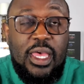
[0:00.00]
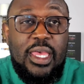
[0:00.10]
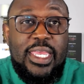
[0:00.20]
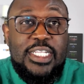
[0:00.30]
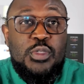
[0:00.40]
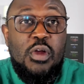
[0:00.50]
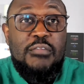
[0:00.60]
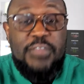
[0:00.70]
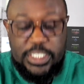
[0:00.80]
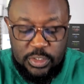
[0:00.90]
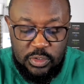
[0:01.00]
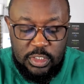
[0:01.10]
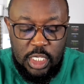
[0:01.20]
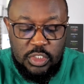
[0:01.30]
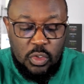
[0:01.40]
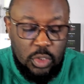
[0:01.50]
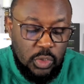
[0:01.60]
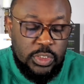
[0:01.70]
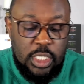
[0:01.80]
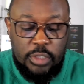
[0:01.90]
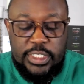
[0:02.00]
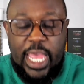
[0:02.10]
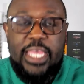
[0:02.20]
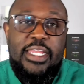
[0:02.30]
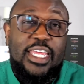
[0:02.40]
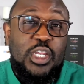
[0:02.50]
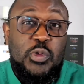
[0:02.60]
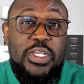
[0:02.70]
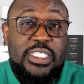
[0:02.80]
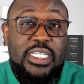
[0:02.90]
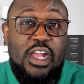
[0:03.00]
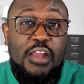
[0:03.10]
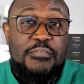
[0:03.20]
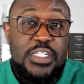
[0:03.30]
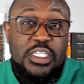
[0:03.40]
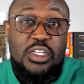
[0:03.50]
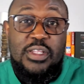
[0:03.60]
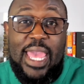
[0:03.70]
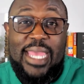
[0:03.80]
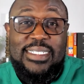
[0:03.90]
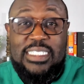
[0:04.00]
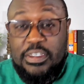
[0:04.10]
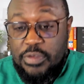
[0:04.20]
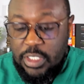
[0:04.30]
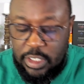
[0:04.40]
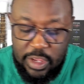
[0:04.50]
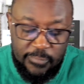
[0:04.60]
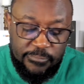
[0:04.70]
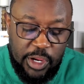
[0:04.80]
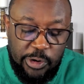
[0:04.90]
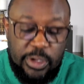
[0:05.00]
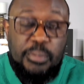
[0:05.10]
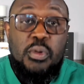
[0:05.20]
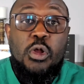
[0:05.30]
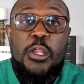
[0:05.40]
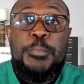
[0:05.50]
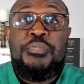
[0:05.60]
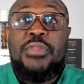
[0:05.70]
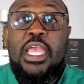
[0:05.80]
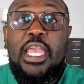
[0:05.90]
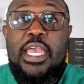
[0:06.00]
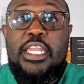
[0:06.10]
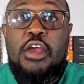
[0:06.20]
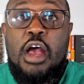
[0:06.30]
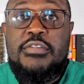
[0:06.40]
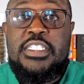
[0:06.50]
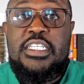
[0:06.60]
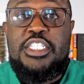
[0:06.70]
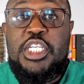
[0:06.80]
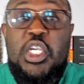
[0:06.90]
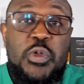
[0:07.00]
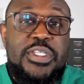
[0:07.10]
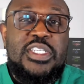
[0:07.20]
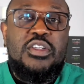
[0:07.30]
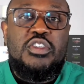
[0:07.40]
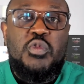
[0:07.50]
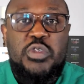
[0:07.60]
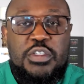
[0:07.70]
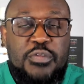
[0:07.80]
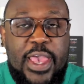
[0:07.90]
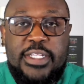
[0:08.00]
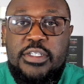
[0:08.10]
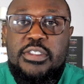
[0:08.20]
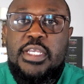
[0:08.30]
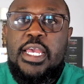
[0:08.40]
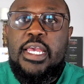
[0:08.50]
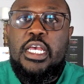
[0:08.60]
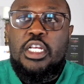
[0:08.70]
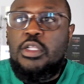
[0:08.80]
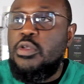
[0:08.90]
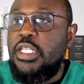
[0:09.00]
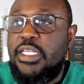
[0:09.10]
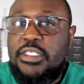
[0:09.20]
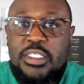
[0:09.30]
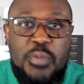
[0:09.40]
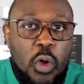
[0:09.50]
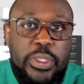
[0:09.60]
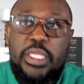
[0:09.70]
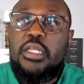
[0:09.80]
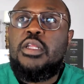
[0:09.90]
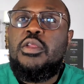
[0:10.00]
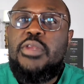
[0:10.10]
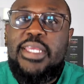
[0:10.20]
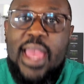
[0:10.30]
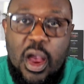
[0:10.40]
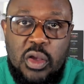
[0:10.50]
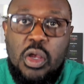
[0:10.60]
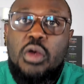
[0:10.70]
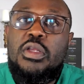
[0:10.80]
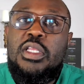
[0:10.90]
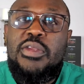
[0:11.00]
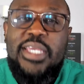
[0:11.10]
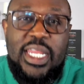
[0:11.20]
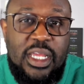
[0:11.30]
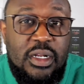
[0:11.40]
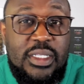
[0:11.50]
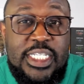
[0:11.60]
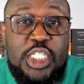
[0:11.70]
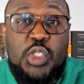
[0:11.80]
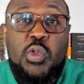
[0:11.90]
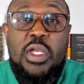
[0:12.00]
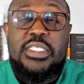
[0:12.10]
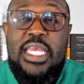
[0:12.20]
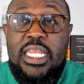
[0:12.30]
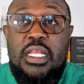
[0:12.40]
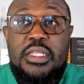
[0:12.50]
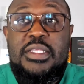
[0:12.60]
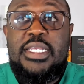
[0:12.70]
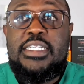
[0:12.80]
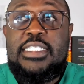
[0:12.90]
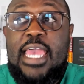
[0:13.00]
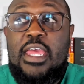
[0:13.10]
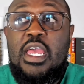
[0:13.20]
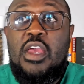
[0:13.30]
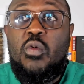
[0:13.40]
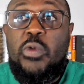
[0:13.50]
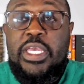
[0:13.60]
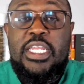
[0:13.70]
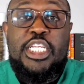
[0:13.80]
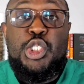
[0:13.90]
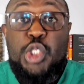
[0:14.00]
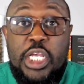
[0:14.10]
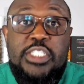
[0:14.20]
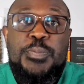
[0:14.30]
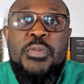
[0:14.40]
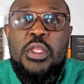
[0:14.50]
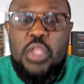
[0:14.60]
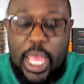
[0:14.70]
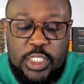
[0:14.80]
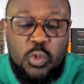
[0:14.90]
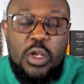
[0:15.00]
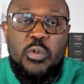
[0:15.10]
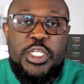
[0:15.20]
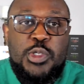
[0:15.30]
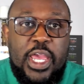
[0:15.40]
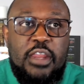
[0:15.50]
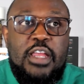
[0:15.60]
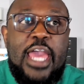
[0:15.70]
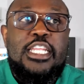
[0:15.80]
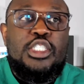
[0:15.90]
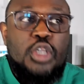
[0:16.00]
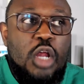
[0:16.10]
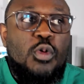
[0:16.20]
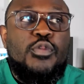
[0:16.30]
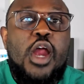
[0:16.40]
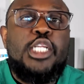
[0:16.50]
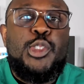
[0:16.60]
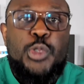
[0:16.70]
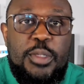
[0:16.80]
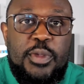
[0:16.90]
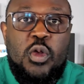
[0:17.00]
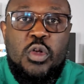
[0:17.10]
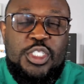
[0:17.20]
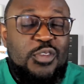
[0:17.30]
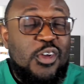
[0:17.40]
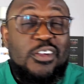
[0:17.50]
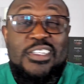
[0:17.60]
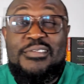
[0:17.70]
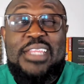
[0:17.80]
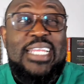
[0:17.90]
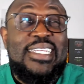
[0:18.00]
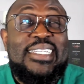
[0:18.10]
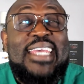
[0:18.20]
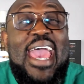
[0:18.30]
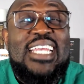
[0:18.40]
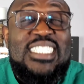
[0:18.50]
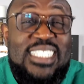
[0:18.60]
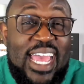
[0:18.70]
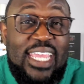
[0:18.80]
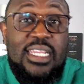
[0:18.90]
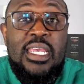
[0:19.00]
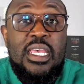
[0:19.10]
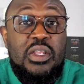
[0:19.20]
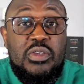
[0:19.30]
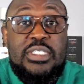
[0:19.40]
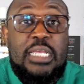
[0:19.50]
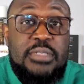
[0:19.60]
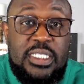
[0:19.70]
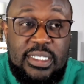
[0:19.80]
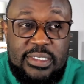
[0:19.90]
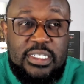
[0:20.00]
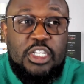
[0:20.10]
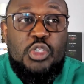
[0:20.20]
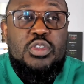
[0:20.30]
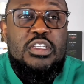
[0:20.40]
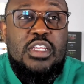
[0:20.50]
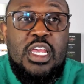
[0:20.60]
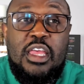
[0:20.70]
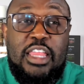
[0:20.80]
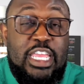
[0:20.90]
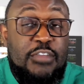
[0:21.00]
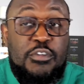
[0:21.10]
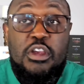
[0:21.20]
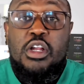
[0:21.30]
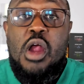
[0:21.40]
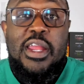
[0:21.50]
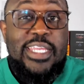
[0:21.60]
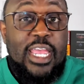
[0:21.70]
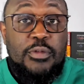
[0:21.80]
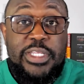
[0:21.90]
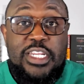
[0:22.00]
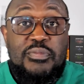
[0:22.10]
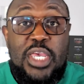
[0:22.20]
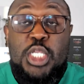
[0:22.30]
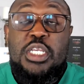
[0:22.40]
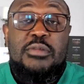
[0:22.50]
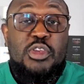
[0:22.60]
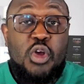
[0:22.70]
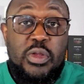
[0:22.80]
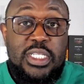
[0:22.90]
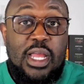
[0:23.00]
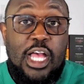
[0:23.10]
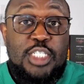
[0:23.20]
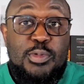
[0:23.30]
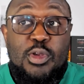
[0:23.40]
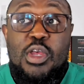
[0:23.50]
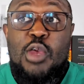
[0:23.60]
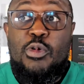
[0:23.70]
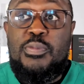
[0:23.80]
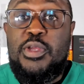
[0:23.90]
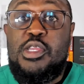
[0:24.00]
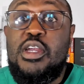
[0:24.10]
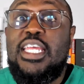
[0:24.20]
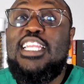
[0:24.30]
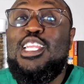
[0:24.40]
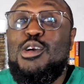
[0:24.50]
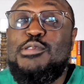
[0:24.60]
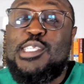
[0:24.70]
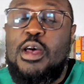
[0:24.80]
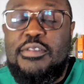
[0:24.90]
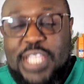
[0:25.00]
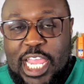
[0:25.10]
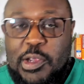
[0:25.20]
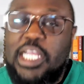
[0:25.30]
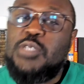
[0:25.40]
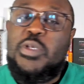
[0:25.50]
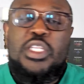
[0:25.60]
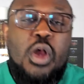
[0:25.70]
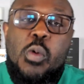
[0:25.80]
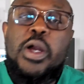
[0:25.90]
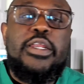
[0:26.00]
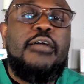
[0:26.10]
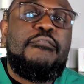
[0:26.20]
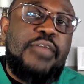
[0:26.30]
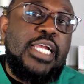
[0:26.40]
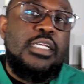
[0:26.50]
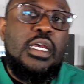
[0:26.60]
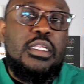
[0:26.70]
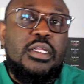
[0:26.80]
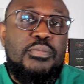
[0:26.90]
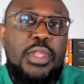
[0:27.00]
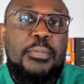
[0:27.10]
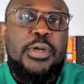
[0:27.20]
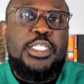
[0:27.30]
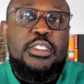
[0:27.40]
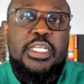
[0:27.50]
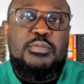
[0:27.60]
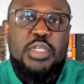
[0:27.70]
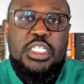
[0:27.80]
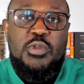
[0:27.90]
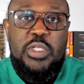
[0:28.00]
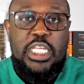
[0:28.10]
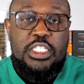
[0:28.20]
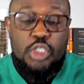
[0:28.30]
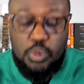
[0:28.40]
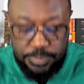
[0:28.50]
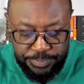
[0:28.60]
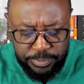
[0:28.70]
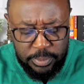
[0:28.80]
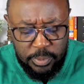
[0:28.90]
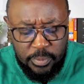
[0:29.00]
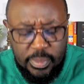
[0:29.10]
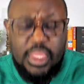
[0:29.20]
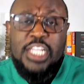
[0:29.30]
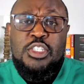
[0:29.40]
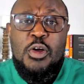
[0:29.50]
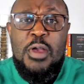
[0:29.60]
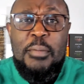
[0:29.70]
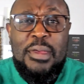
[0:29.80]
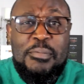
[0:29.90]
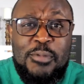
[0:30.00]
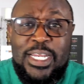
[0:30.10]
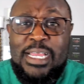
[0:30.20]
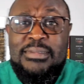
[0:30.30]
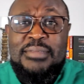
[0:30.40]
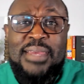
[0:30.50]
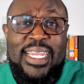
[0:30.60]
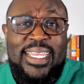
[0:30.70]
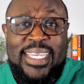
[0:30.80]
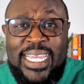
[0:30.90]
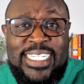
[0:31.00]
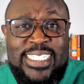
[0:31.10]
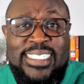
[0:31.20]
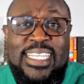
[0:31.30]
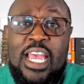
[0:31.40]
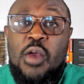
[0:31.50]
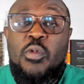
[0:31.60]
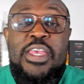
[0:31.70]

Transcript: into our vessels. So low salt diet, increasing our physical activity, very important. And obviously decreasing those risk factors, including smoking, including alcohol, including any other illicit drugs, any other things that we can adjust. That's where we try to kind of start with our treatment course. You've heard of like the DASH diet and those types of things. They're usually like, if you're a cardiac related patient, you go into the hospital, we're putting you on a low salt diet, right? Because we don't want to affect the blood pressure as much as we need to do. So, but when it comes to medications, we